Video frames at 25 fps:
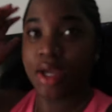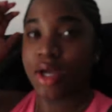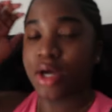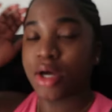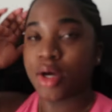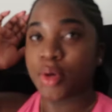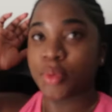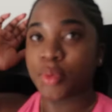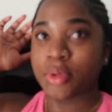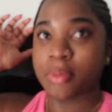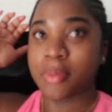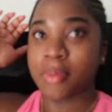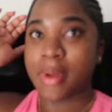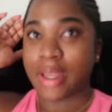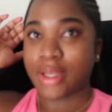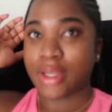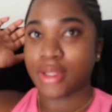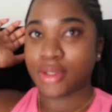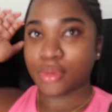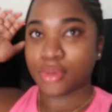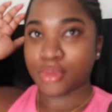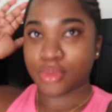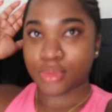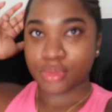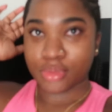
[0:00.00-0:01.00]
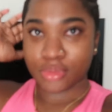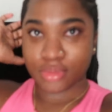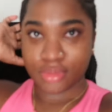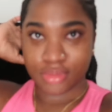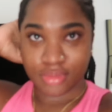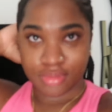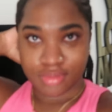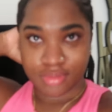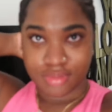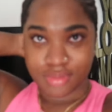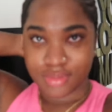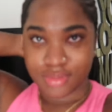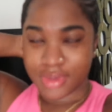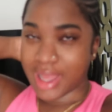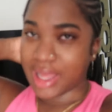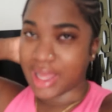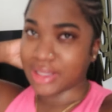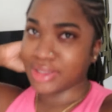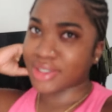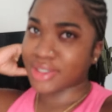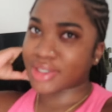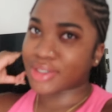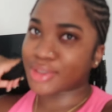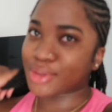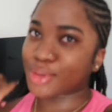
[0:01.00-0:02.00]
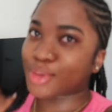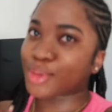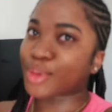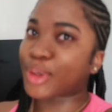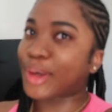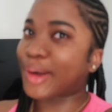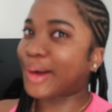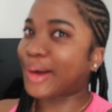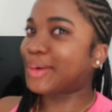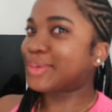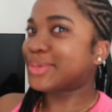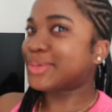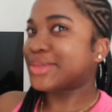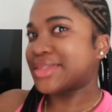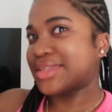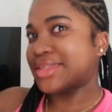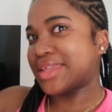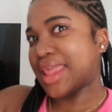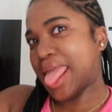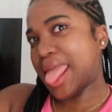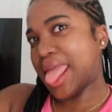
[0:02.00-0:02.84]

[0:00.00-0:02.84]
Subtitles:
y'all, we're back in the room. I look a little gold.